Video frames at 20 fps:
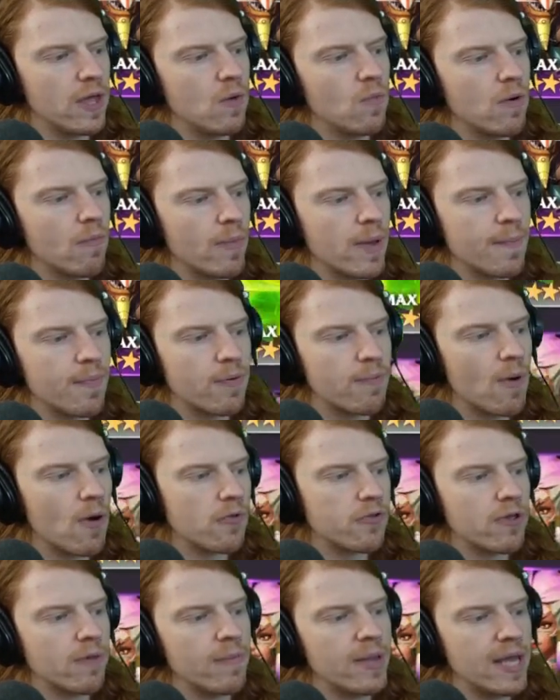when we
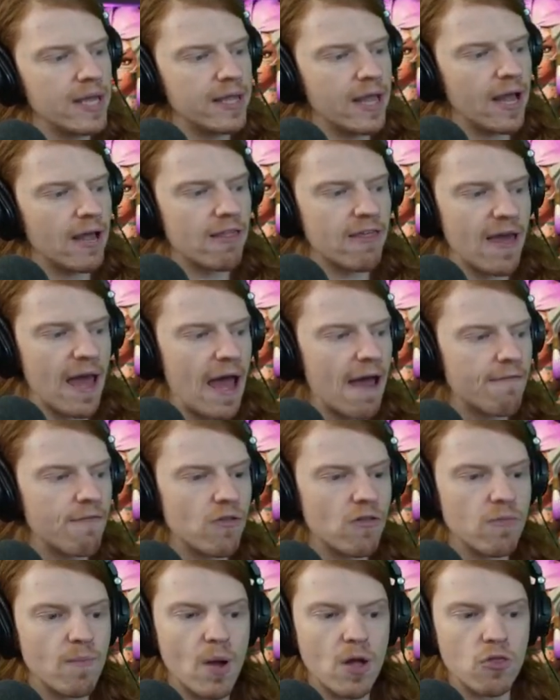promote them, he takes half
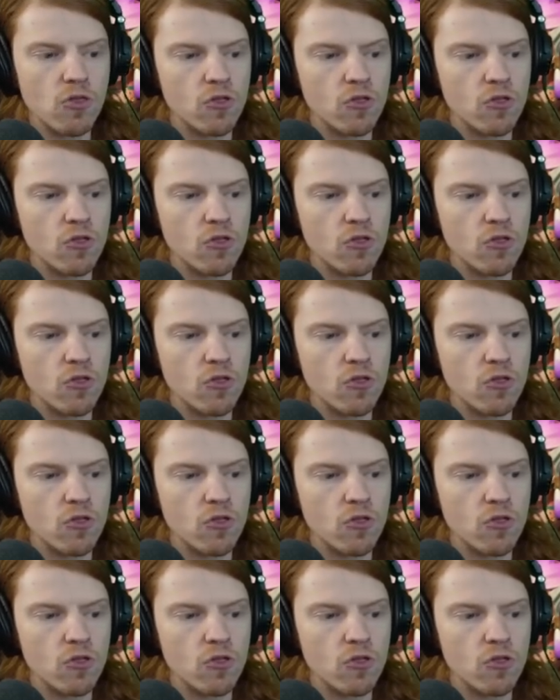as much